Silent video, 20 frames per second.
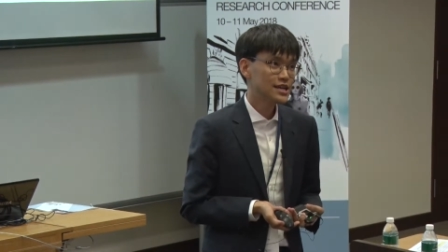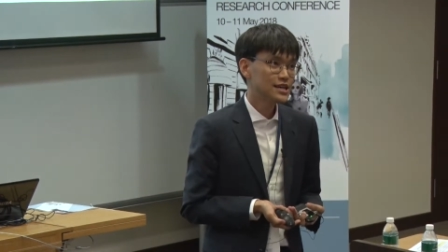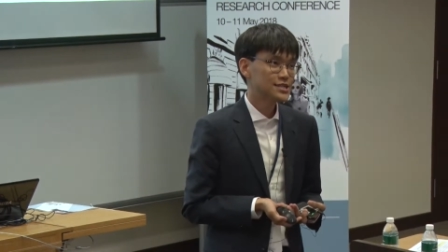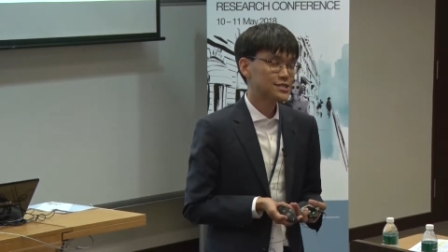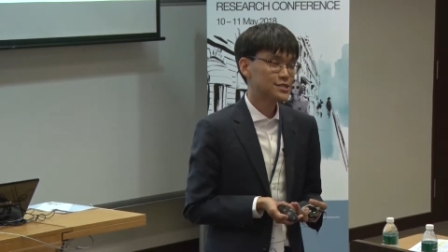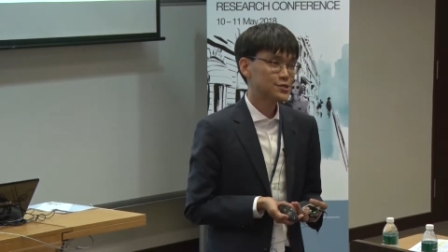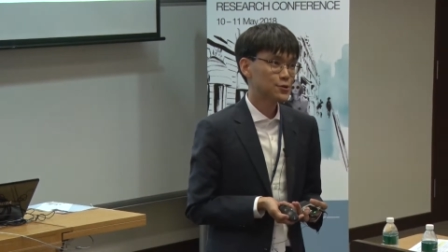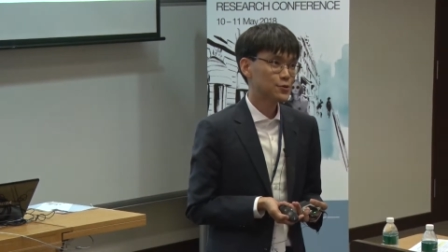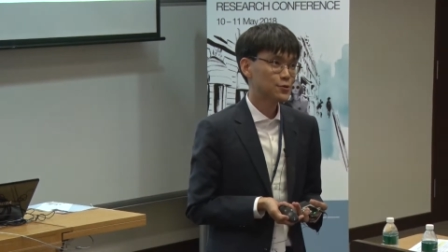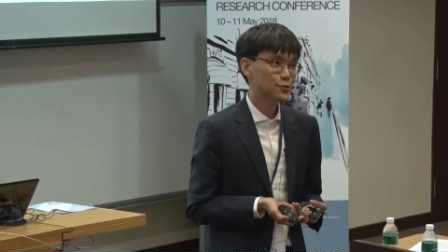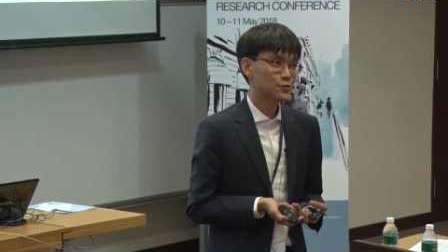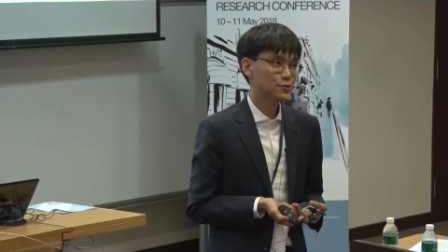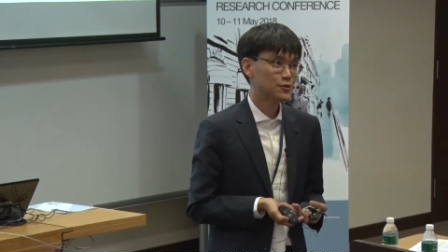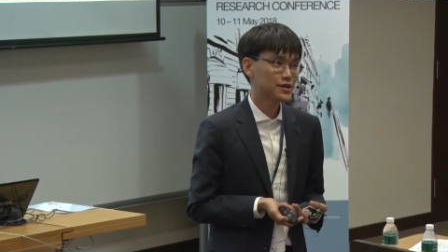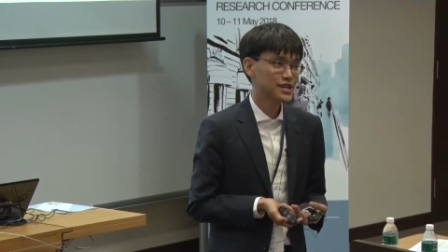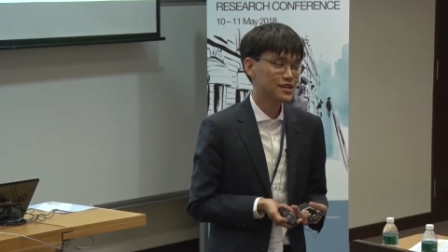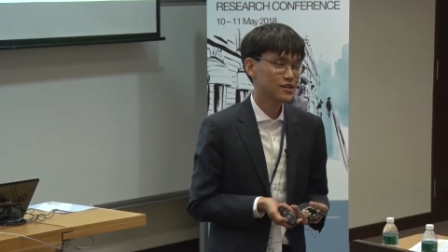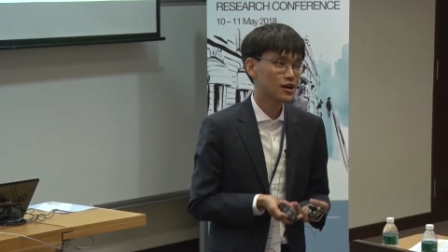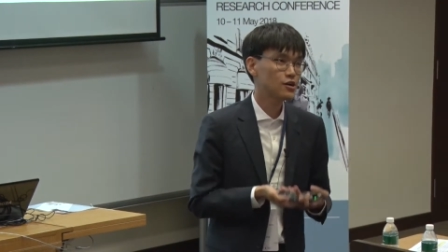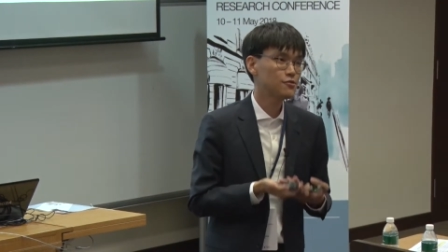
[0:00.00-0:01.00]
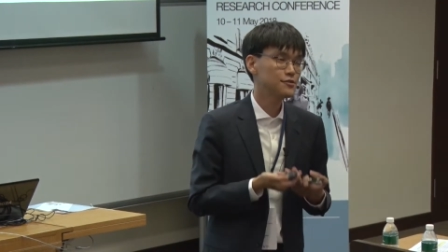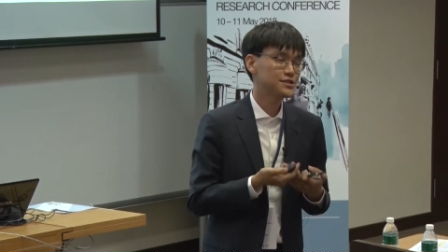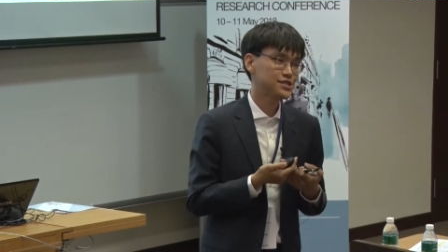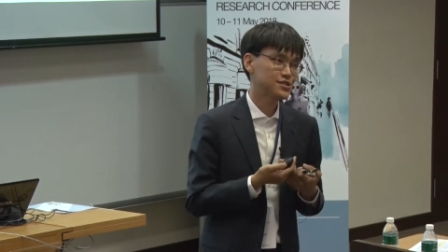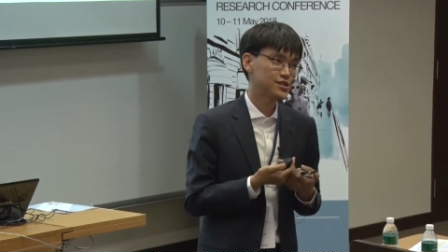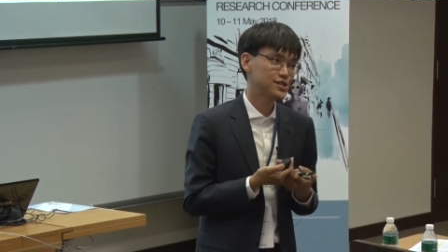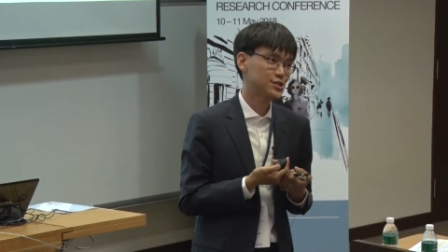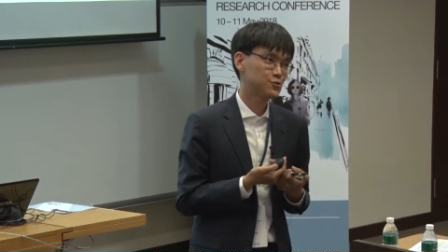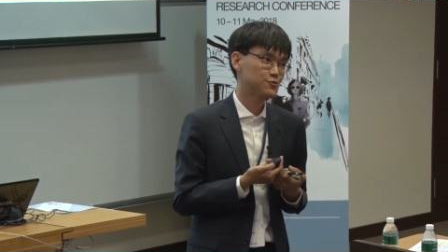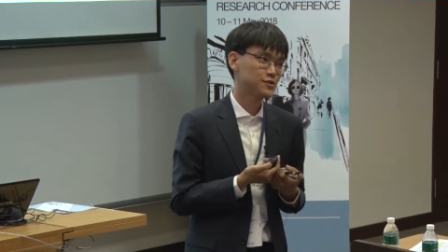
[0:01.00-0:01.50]
So in our
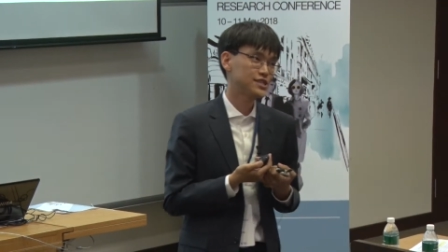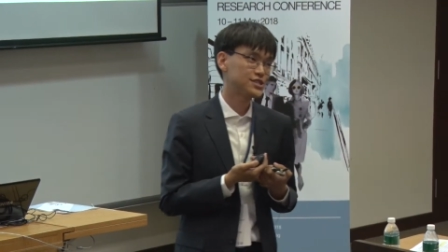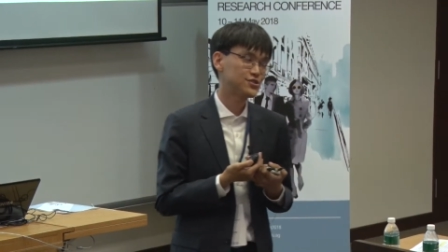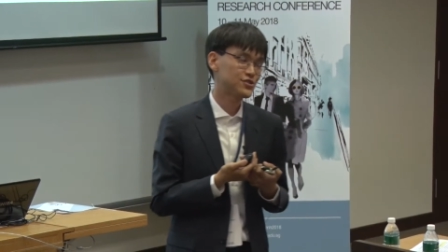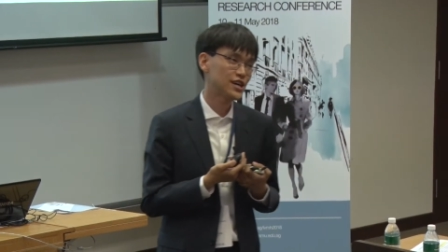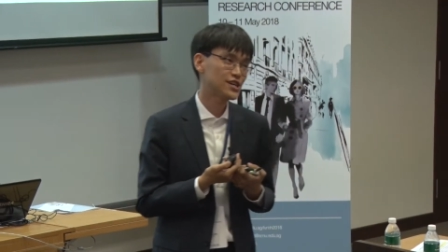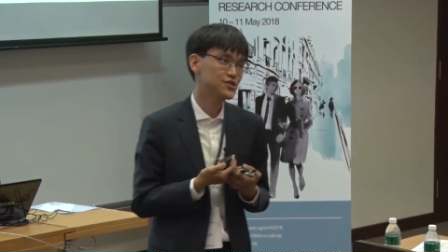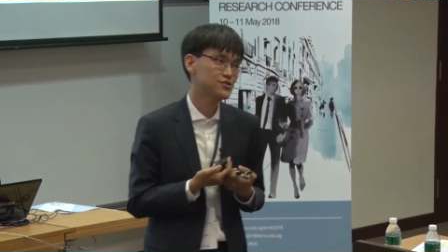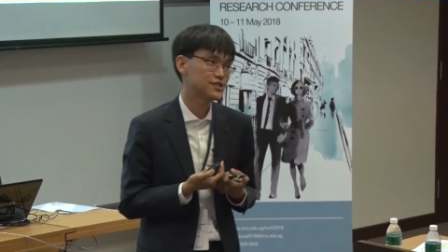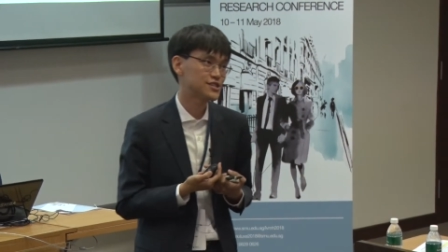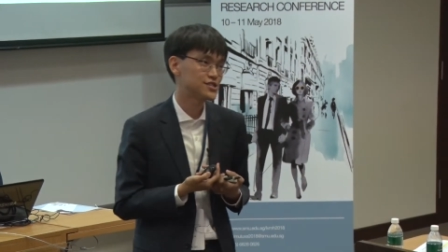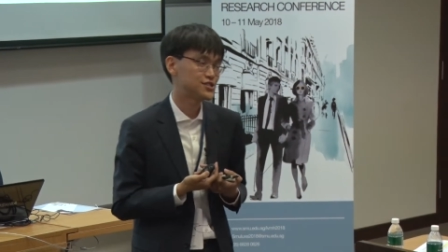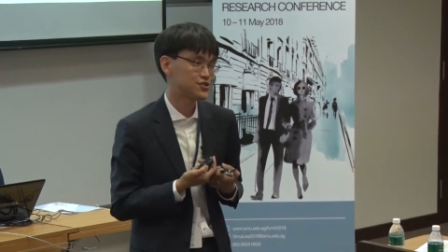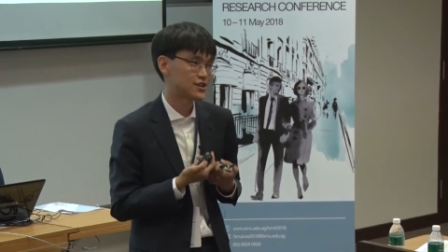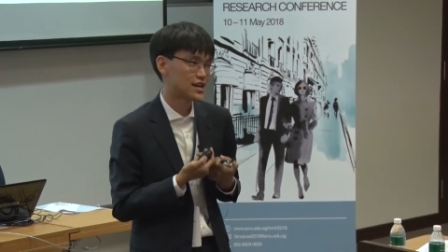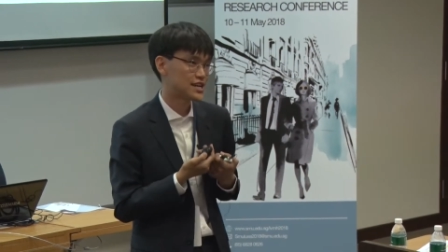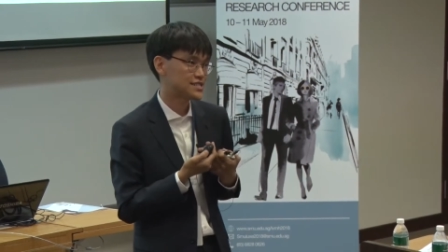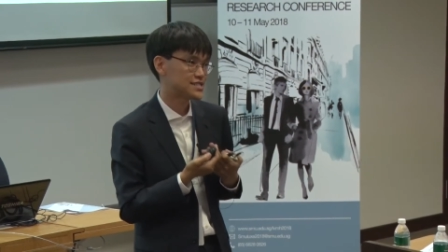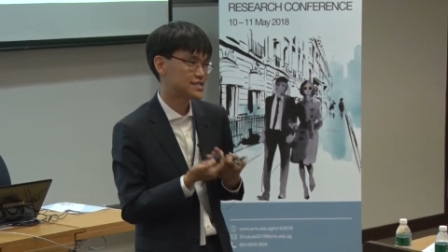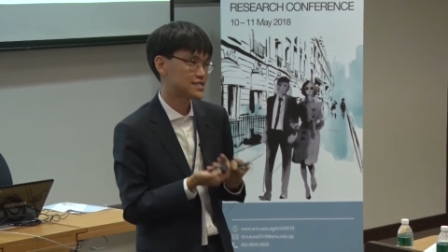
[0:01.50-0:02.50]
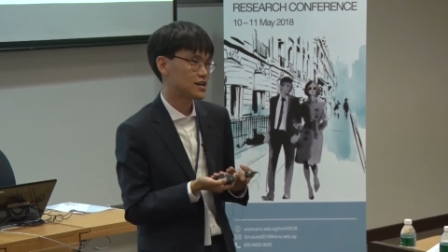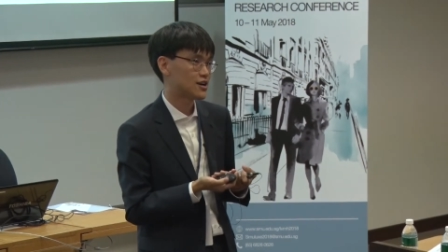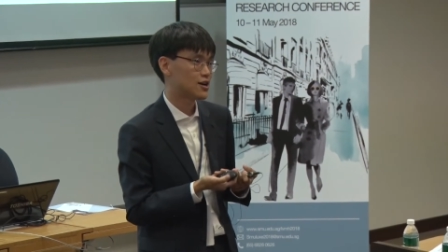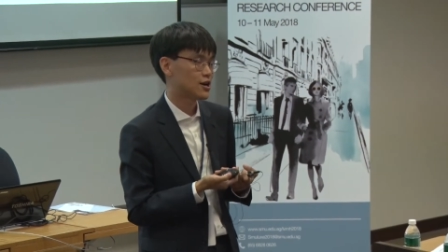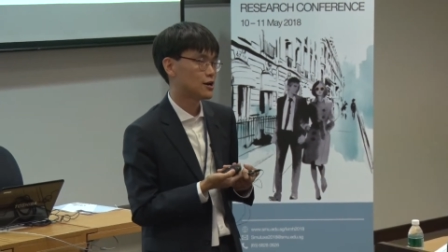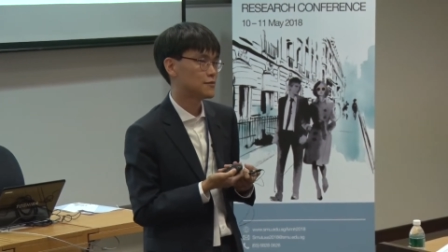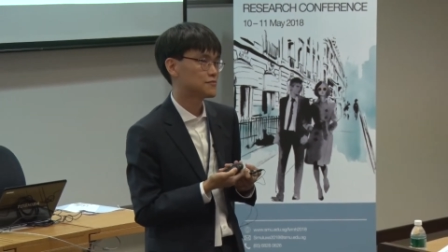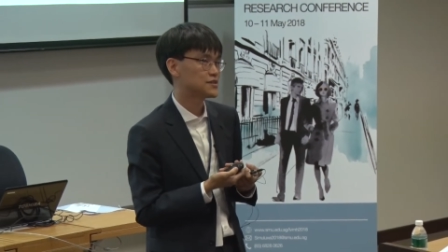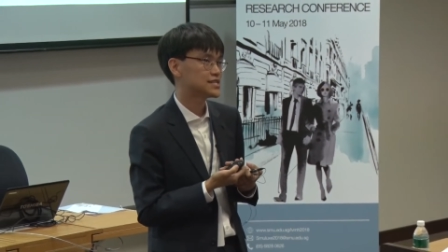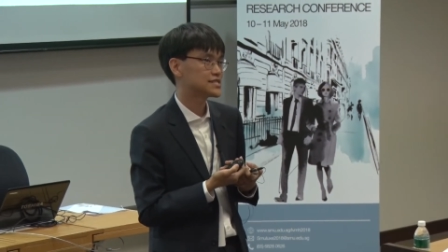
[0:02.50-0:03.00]
research, we try to address
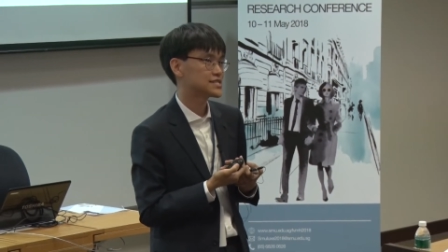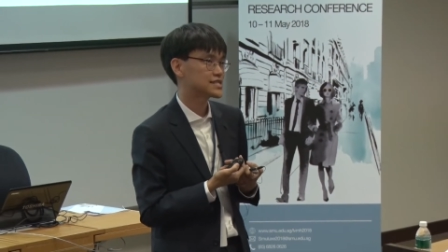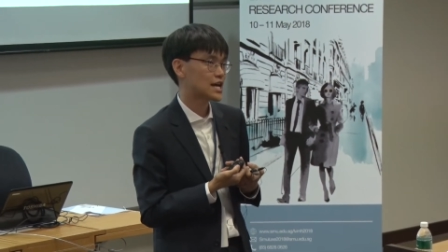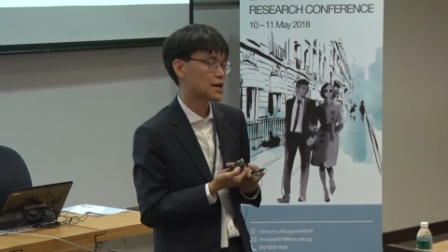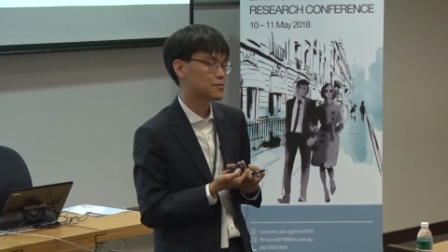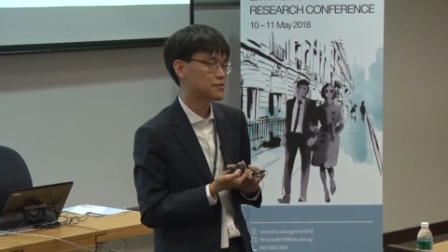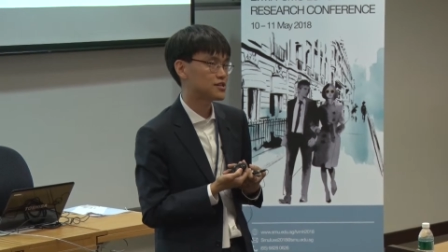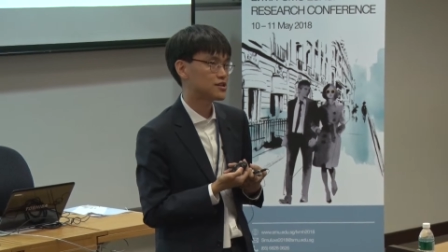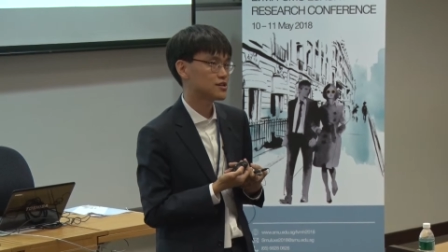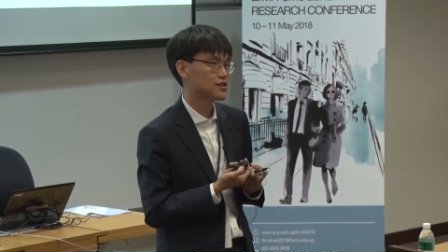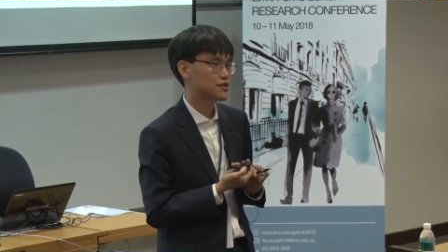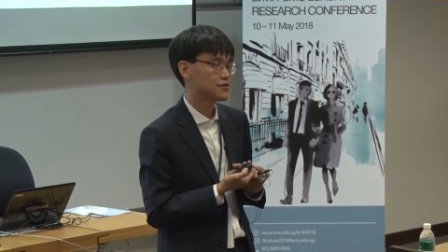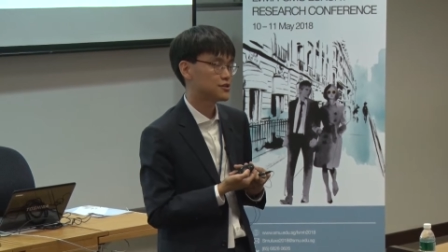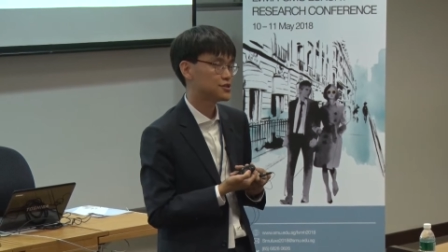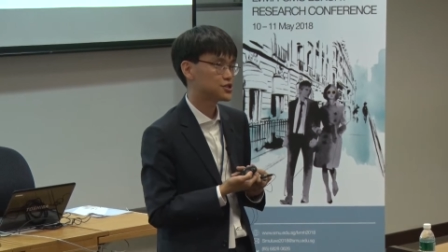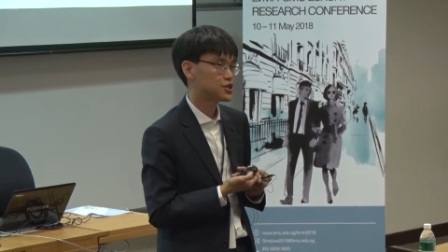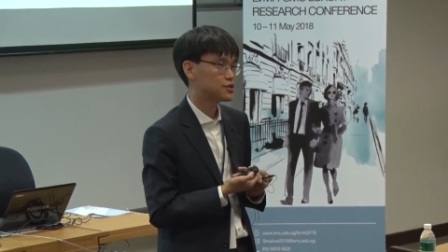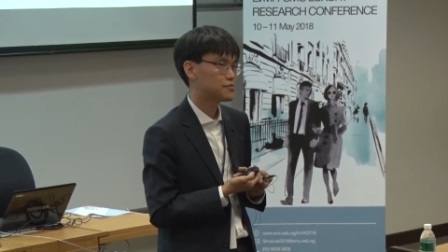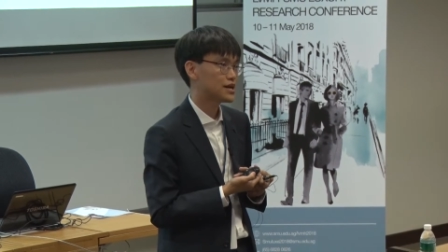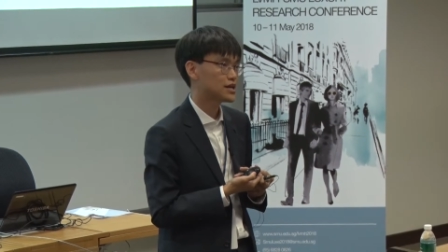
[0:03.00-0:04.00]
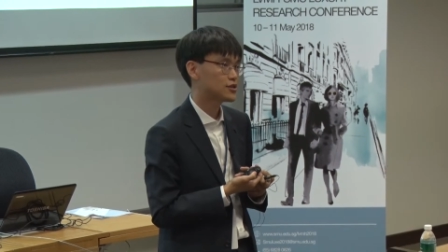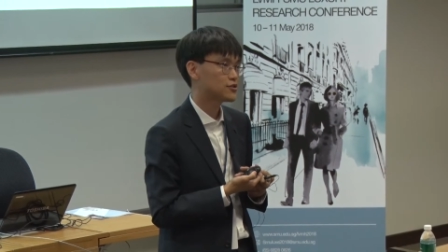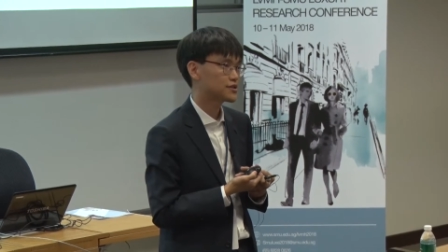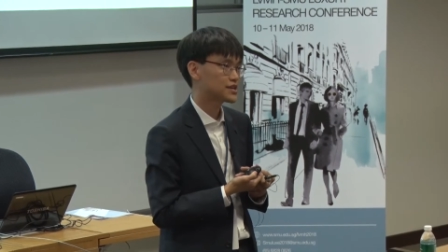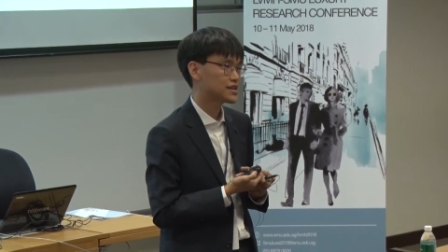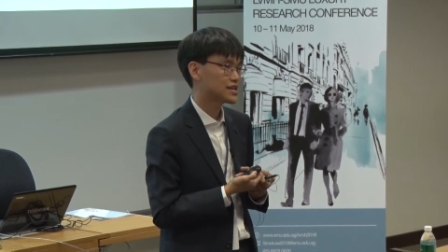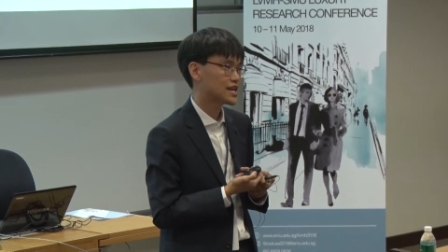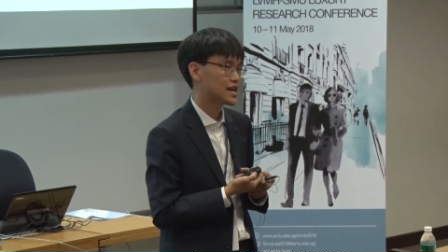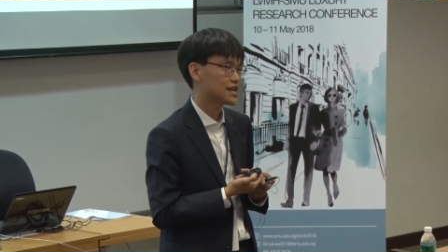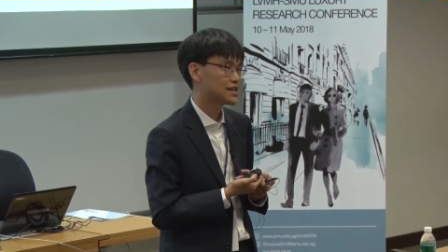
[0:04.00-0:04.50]
um, this gap in the literature by
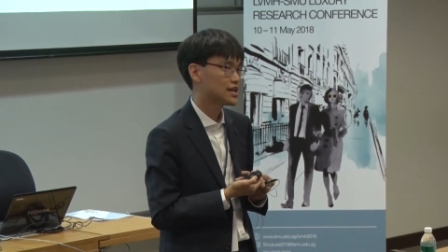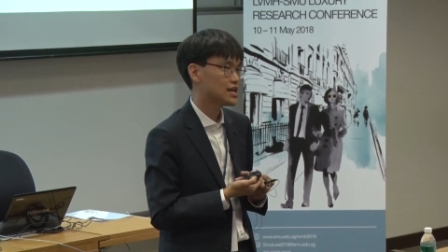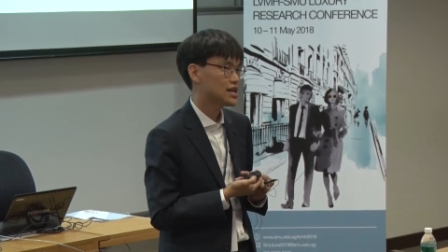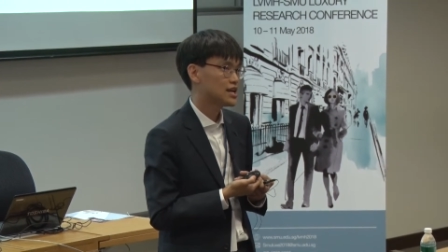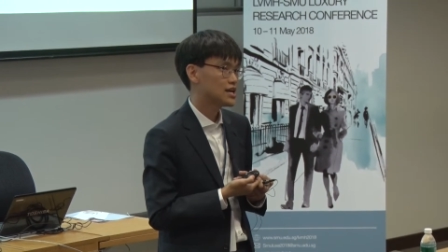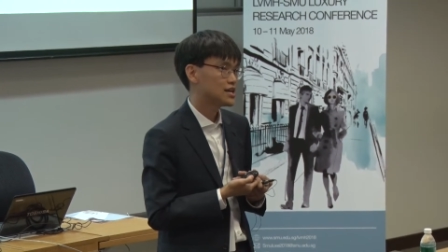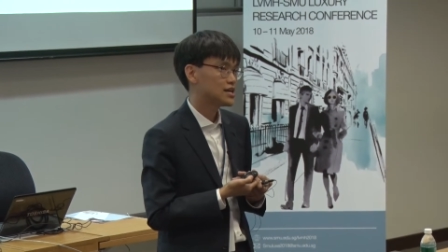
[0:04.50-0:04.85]
looking at